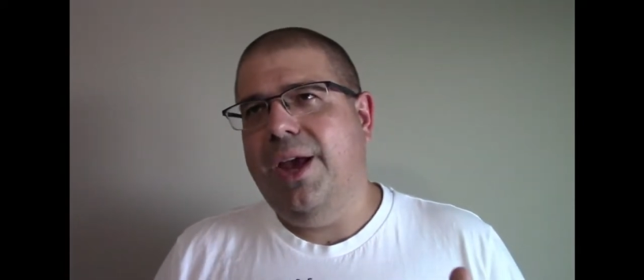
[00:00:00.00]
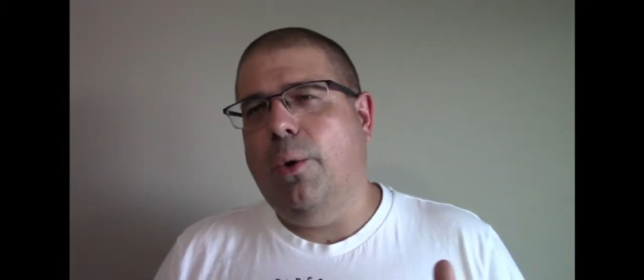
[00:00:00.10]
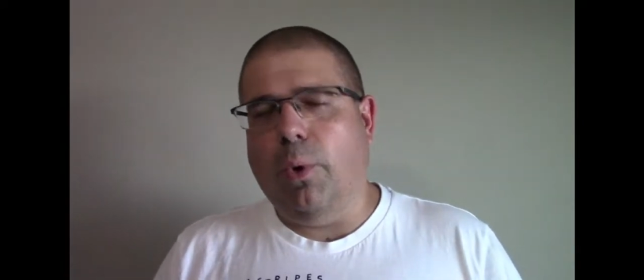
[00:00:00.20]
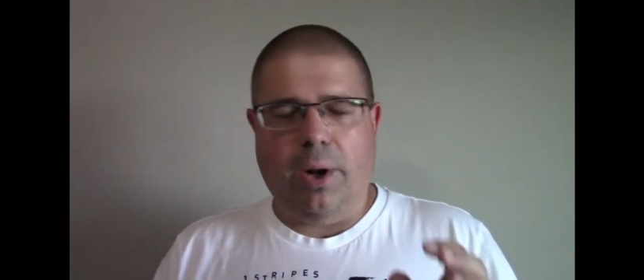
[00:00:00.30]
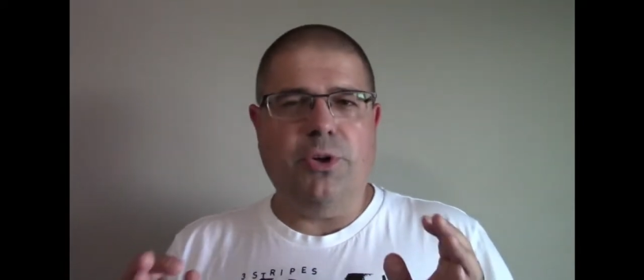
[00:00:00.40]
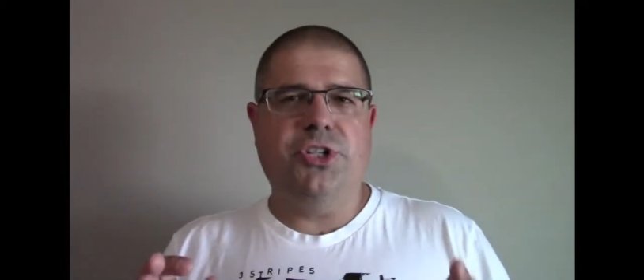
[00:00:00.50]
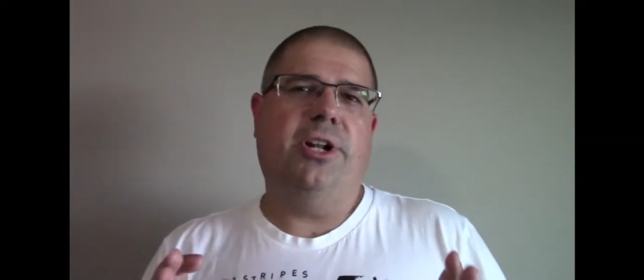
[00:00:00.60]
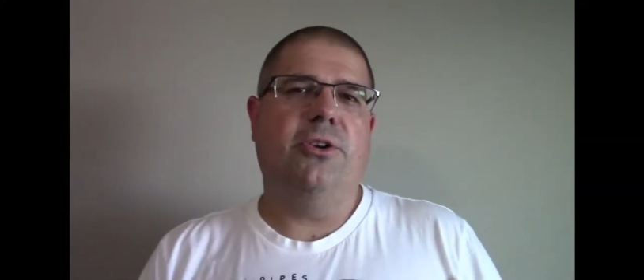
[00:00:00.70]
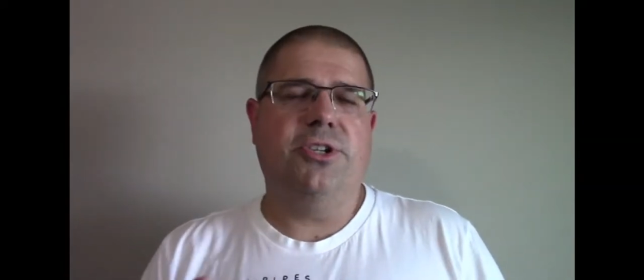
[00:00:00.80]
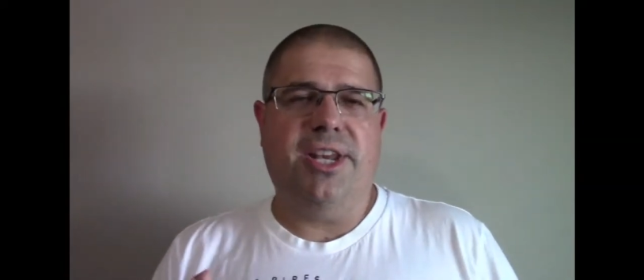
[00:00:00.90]
what I want you to
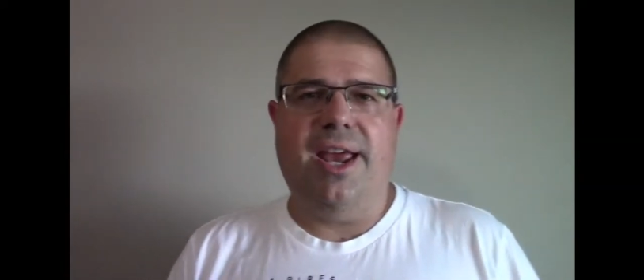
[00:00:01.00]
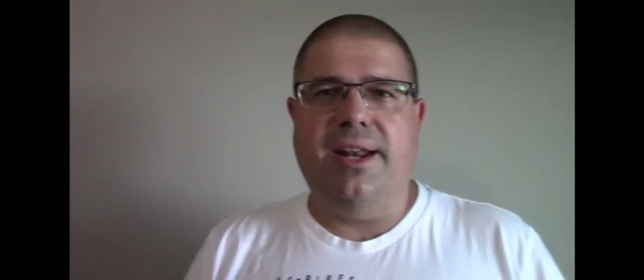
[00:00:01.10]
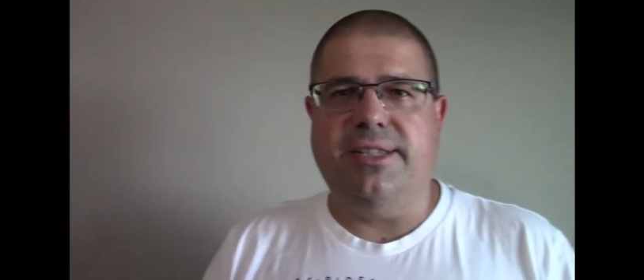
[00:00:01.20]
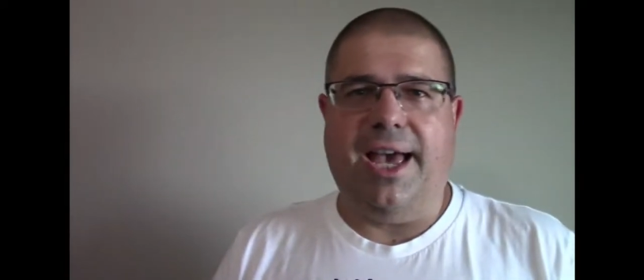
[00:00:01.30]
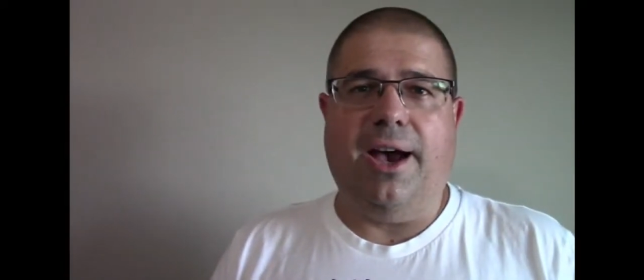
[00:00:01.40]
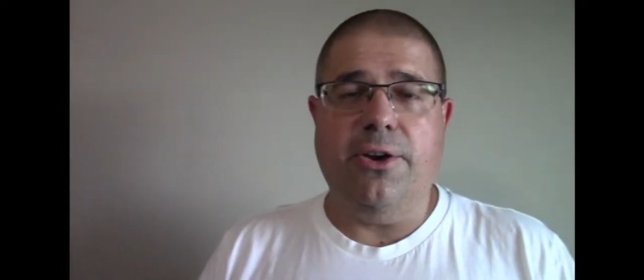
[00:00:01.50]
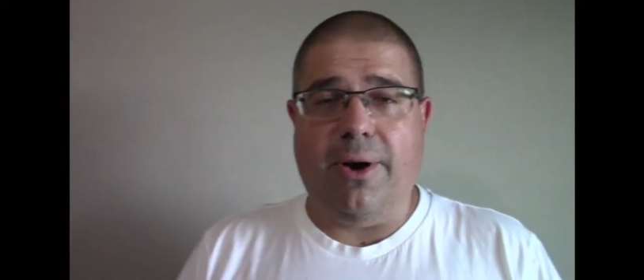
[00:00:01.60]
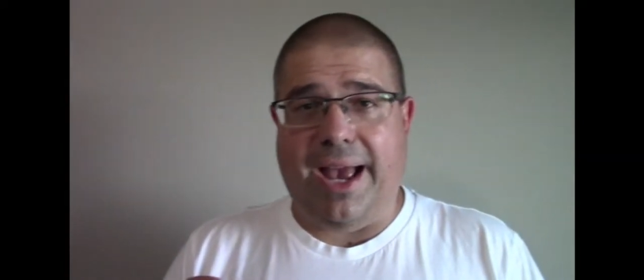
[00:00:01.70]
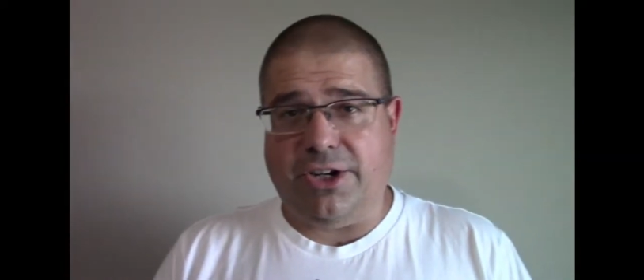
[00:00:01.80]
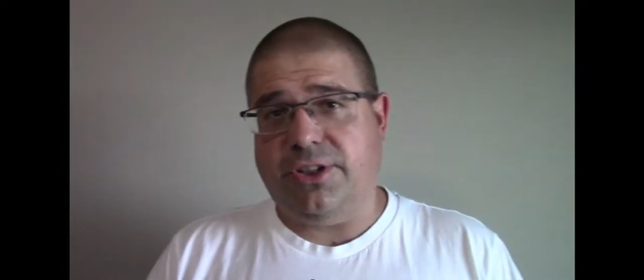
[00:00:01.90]
understand is how you're
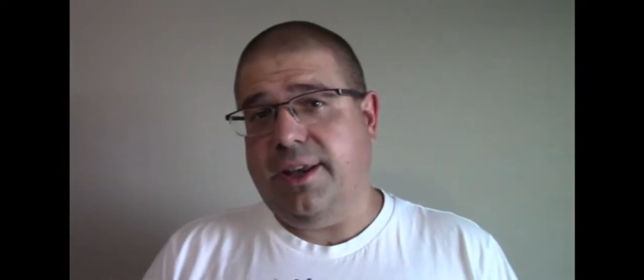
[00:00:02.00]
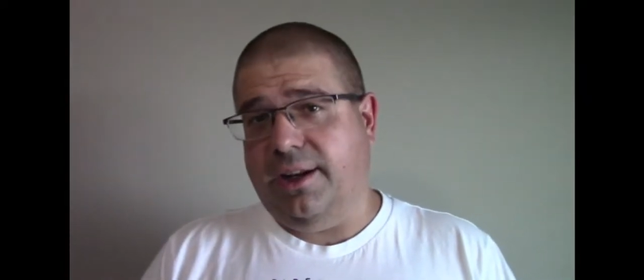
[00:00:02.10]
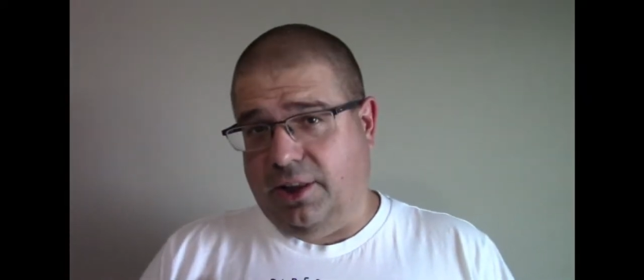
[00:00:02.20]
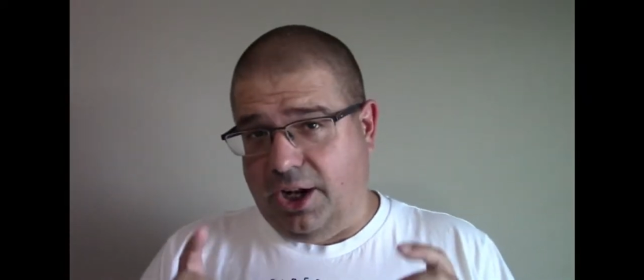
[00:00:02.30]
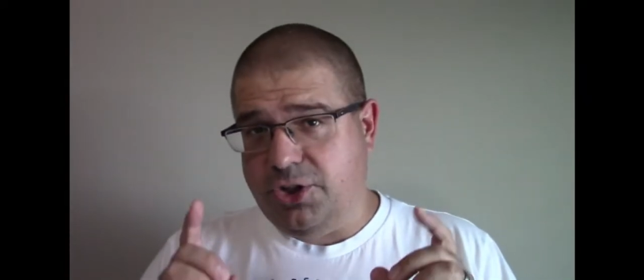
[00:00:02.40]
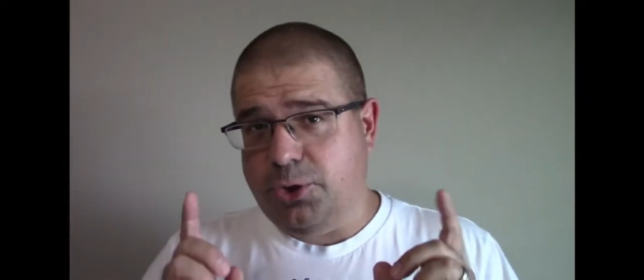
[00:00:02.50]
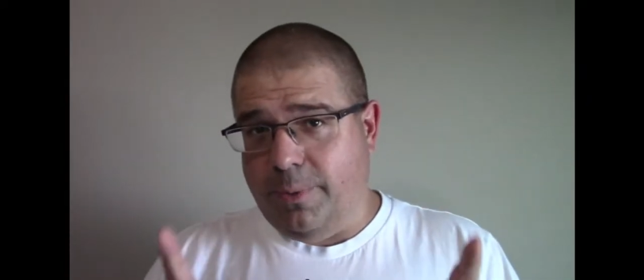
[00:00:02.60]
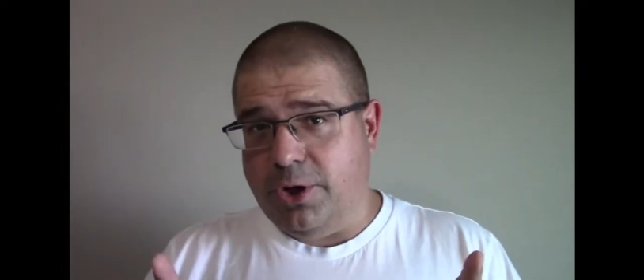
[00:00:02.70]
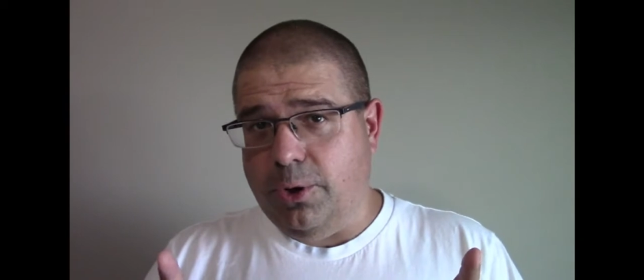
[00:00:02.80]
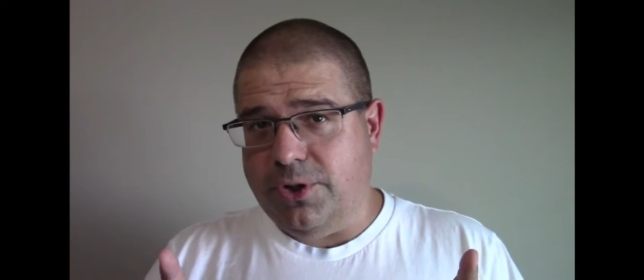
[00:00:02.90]
actually going to launch Zoom on
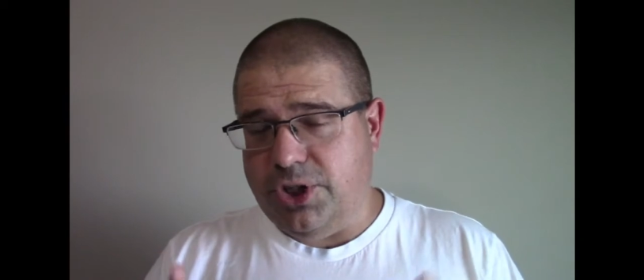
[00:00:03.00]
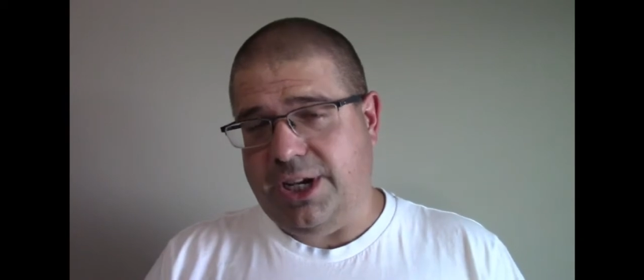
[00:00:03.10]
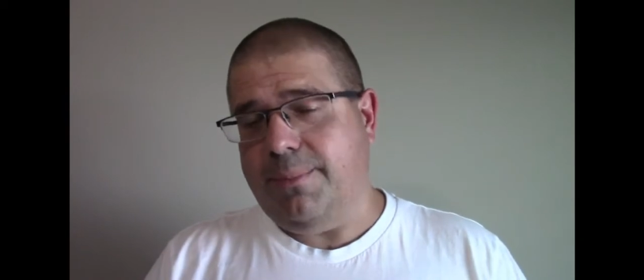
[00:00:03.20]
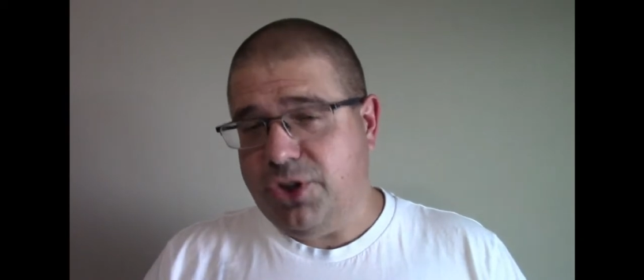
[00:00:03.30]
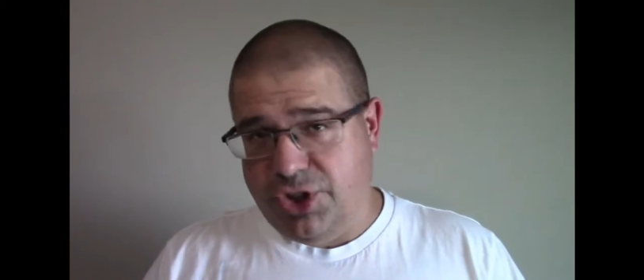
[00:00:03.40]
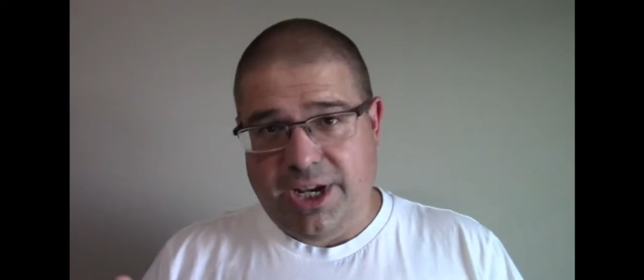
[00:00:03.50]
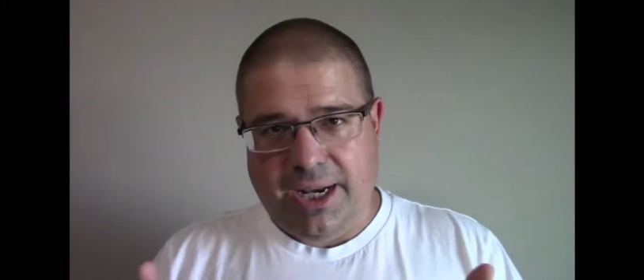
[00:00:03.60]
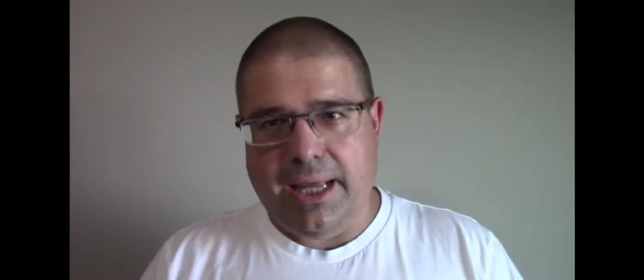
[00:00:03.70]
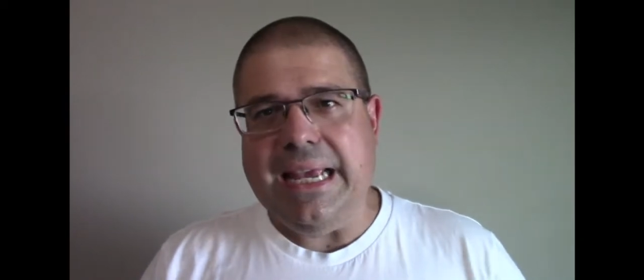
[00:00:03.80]
your machine.